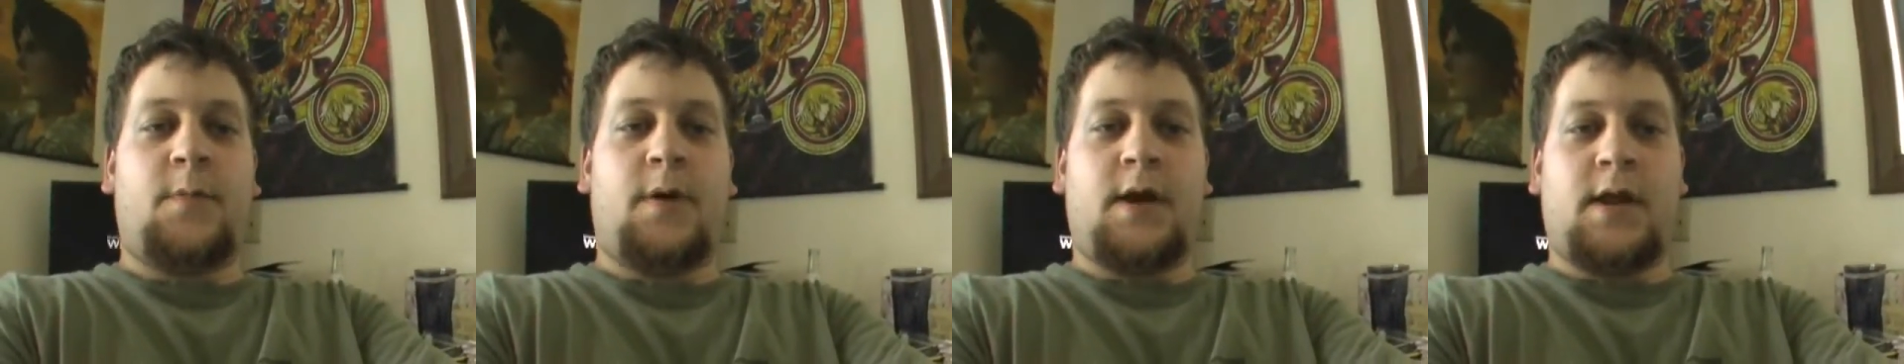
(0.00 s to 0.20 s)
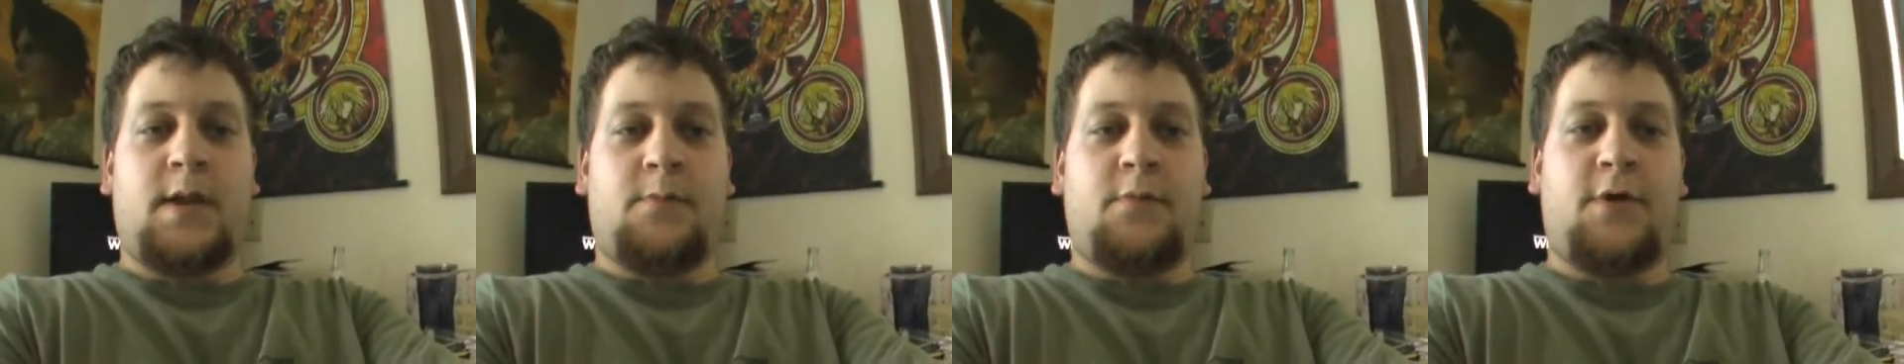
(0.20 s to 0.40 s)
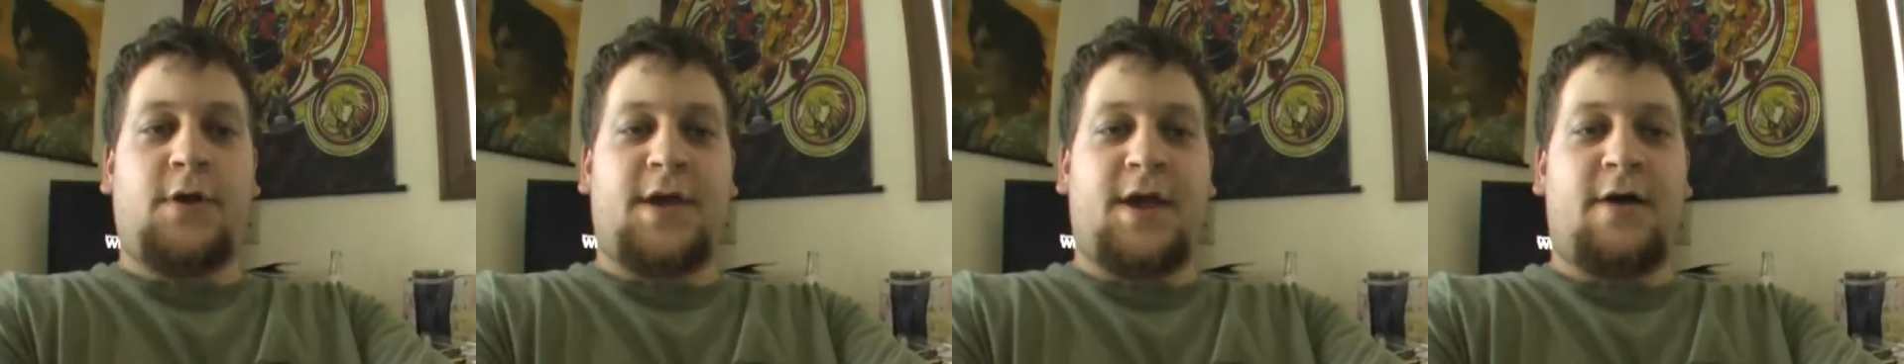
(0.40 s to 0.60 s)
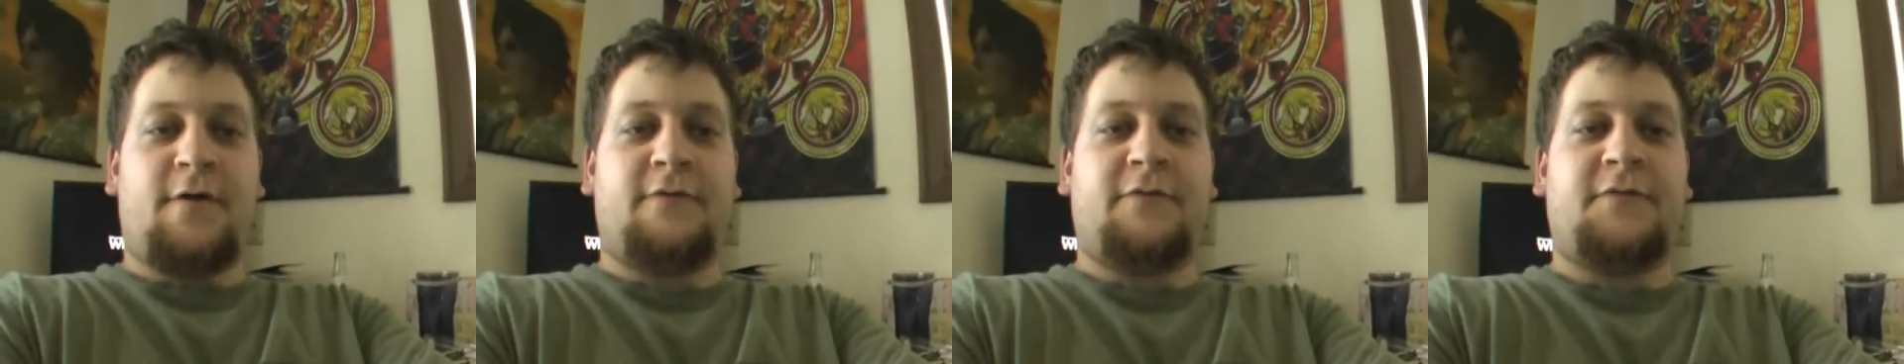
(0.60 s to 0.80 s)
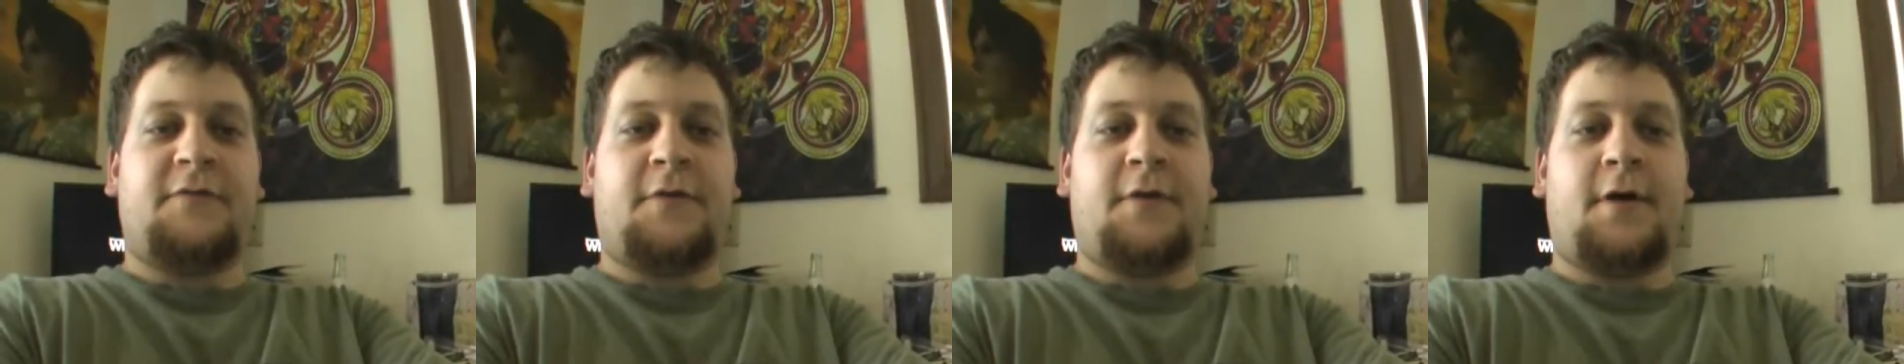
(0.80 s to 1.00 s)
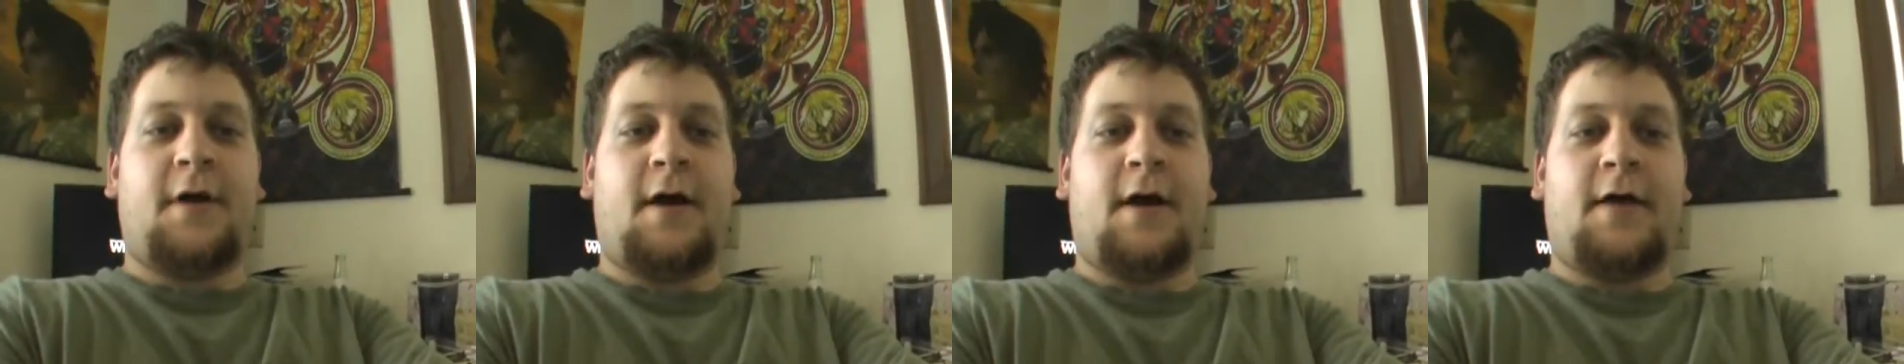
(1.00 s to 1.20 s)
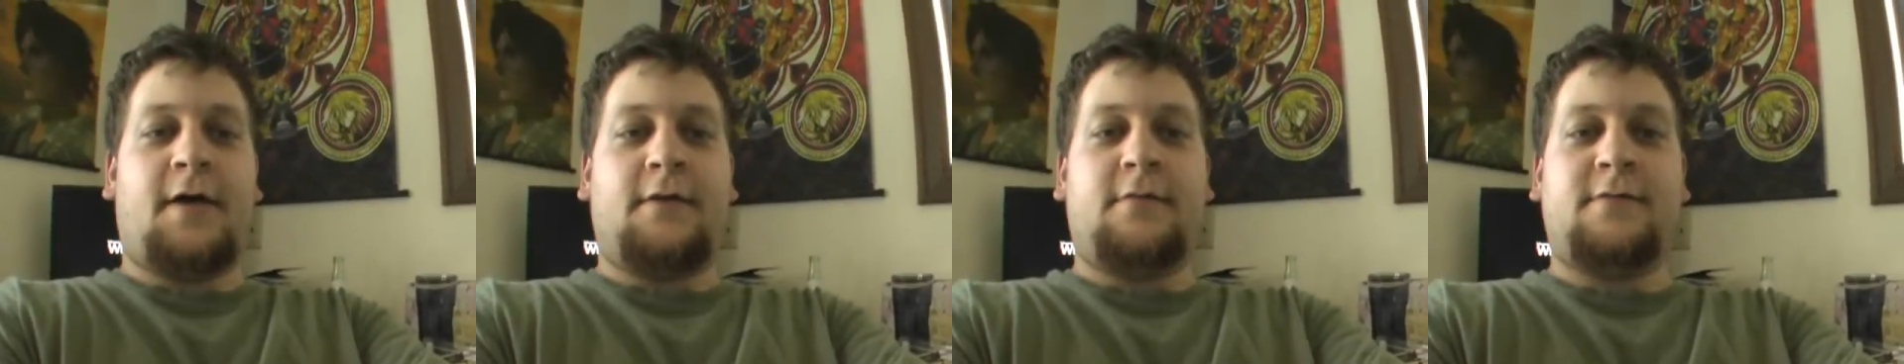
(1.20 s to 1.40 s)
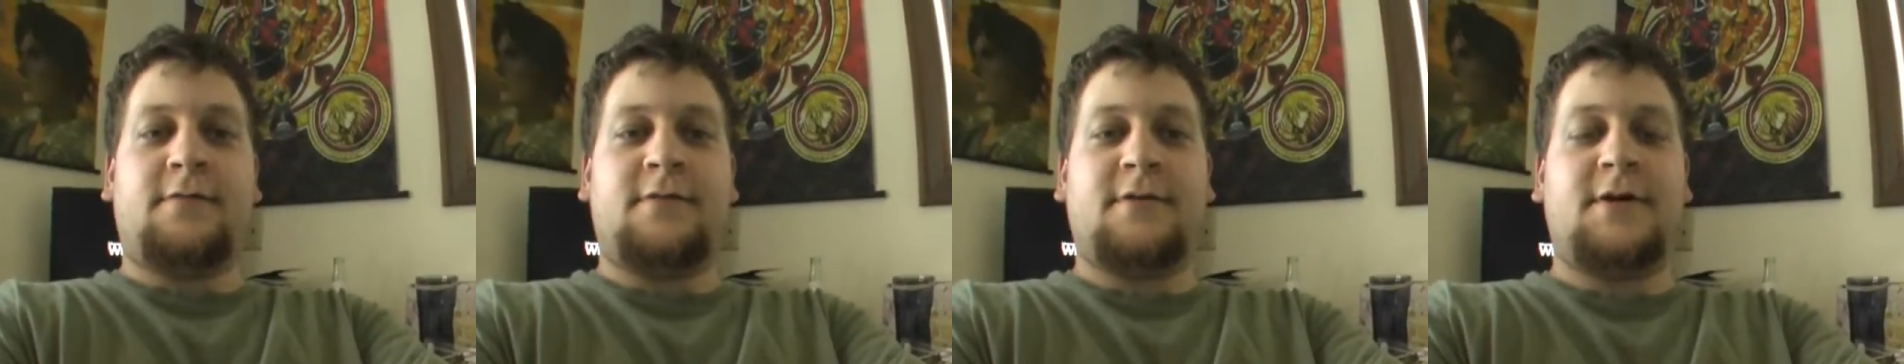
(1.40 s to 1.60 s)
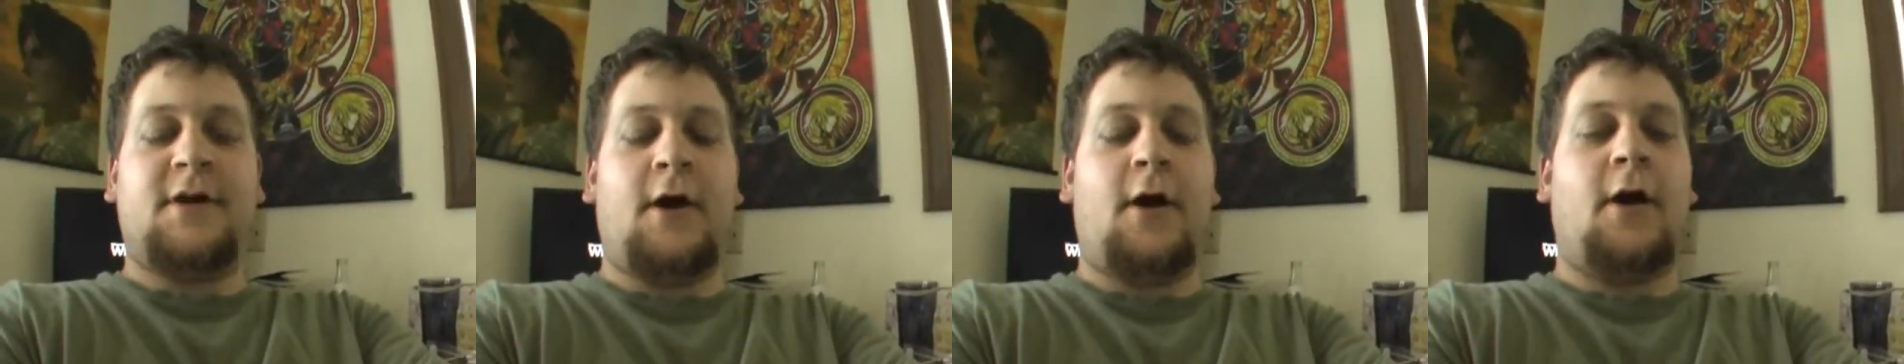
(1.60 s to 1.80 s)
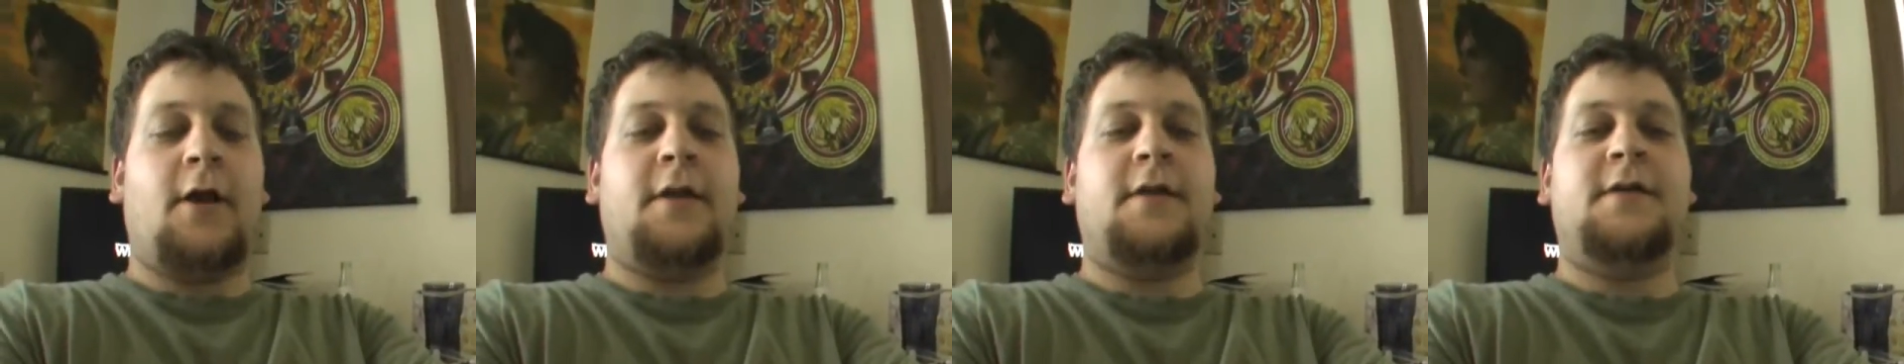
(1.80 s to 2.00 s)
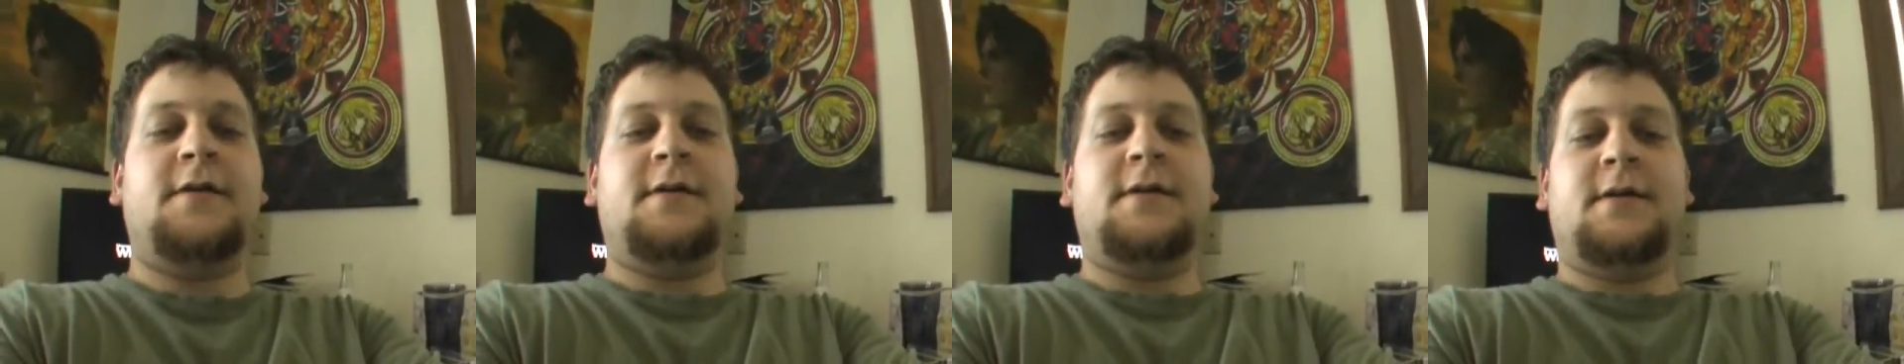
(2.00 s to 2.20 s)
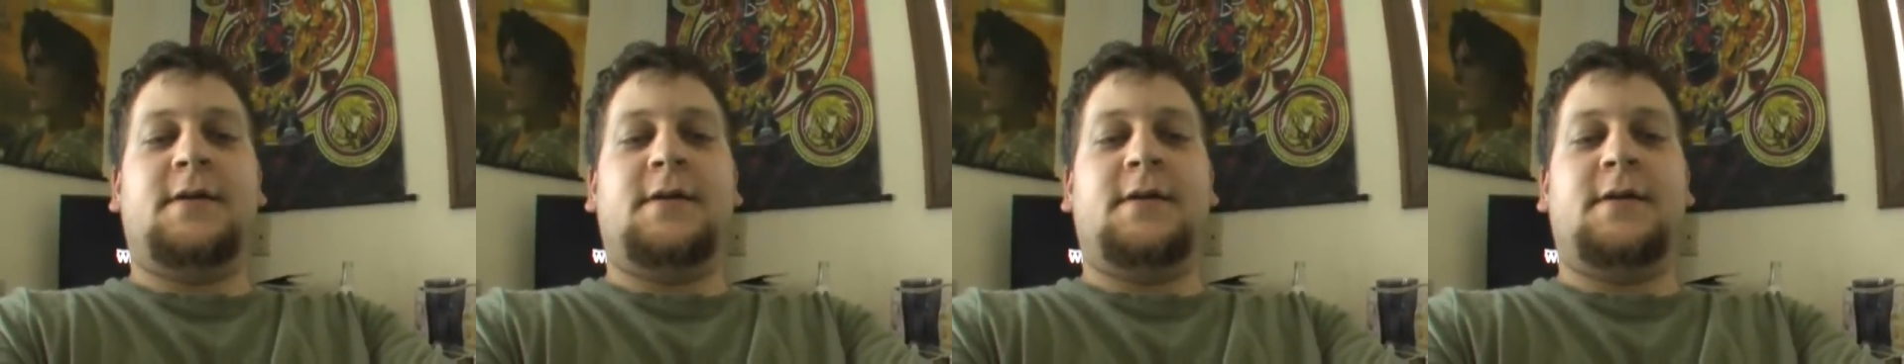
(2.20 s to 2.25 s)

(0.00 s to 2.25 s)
money I'm putting out for uh, the con,